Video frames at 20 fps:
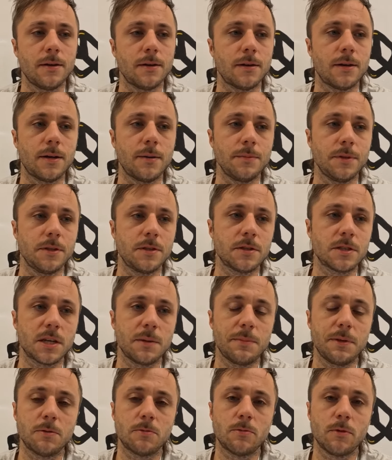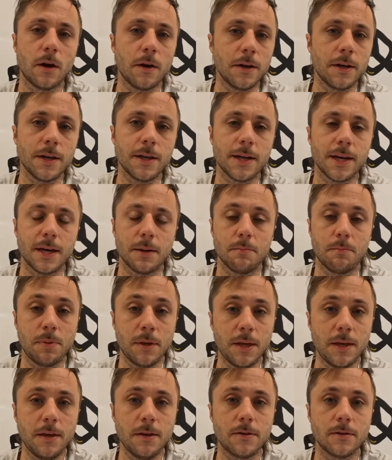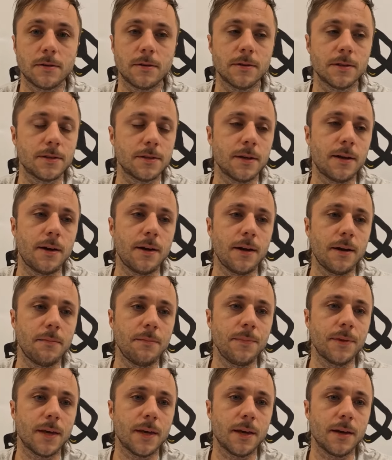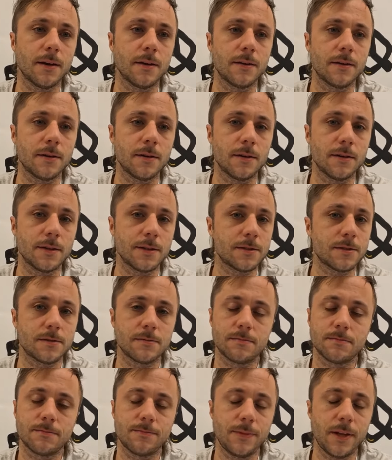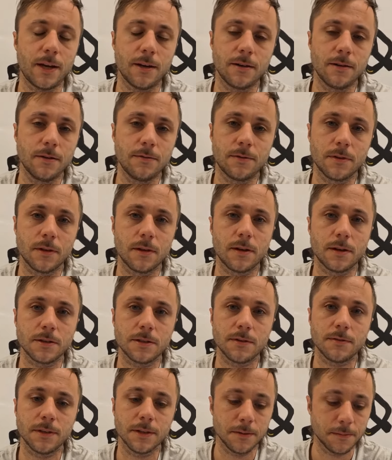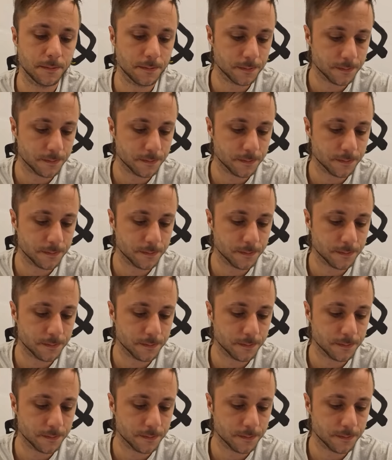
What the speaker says: You're just going to be running it at peak all the time, and that's not good for the longevity.